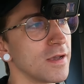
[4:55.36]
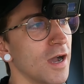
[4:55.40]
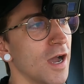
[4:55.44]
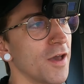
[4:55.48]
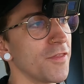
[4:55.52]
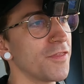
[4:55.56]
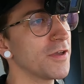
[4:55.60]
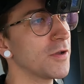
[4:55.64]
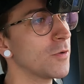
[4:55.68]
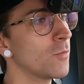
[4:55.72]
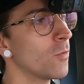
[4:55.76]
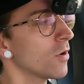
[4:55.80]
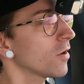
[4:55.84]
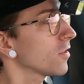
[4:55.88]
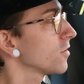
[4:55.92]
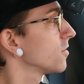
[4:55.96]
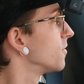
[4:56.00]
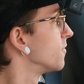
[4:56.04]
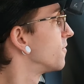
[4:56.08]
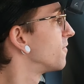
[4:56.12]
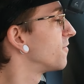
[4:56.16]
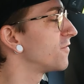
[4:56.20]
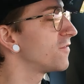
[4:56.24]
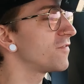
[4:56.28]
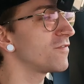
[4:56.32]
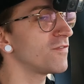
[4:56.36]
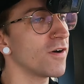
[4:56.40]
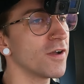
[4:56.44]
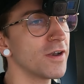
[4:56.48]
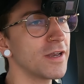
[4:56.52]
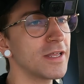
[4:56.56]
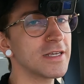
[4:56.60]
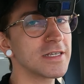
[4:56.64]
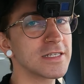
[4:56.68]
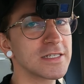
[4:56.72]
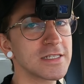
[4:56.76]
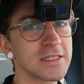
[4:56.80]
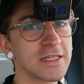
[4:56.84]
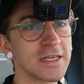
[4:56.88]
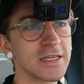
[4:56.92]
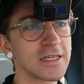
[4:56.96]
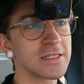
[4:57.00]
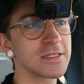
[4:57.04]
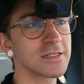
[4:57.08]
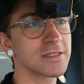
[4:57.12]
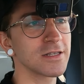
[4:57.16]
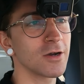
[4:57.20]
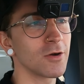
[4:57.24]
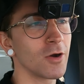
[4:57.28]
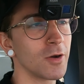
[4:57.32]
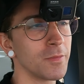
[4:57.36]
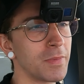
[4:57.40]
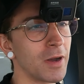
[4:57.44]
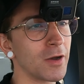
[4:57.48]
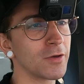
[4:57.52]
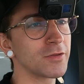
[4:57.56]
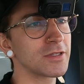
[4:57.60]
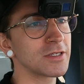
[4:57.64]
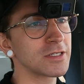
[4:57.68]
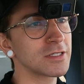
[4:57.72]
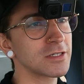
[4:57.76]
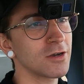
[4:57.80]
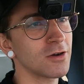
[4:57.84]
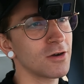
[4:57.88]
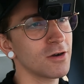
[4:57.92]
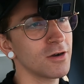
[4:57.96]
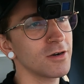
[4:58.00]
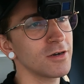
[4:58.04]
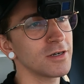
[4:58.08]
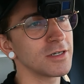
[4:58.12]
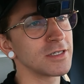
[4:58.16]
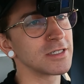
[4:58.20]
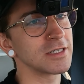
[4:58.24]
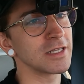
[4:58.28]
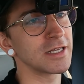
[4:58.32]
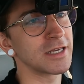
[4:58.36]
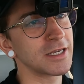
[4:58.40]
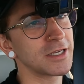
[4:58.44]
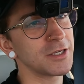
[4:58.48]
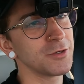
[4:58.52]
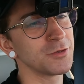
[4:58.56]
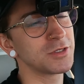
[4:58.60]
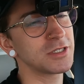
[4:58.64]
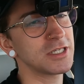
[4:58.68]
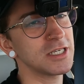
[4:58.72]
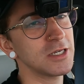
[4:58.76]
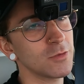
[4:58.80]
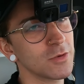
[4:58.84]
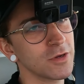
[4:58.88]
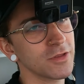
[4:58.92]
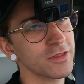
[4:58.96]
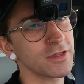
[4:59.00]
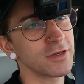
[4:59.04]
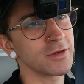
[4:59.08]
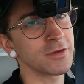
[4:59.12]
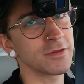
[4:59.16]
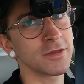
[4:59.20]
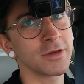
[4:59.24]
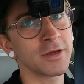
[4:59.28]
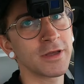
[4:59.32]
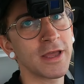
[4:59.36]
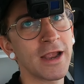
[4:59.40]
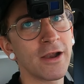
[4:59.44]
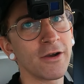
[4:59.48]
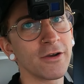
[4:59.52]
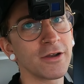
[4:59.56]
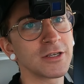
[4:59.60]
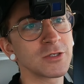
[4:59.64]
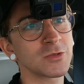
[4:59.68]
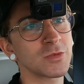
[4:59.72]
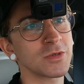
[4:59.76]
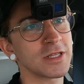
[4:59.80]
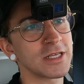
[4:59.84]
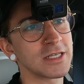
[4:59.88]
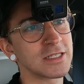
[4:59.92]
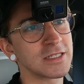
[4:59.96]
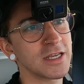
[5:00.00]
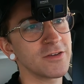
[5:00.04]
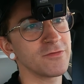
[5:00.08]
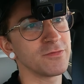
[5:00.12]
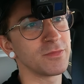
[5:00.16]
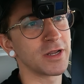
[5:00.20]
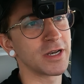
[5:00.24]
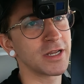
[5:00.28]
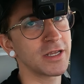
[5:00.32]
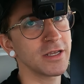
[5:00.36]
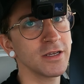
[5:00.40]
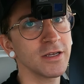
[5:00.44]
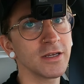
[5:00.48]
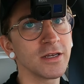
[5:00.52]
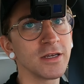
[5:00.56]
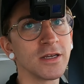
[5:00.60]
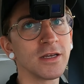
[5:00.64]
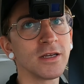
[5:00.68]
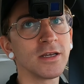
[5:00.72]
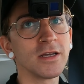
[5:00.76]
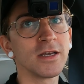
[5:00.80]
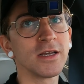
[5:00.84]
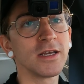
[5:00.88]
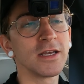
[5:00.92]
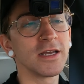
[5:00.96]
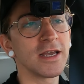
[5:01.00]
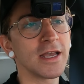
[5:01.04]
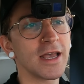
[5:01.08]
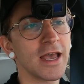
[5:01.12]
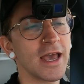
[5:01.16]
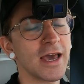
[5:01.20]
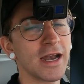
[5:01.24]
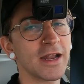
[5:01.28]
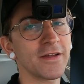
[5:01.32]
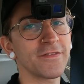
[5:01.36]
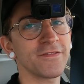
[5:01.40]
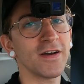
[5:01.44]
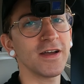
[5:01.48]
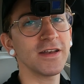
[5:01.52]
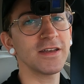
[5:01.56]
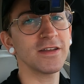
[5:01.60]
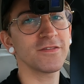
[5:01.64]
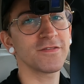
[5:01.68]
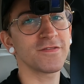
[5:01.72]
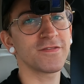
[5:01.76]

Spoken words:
I think one of the funniest things though about this car is like you see where the areas where they save money, and I find it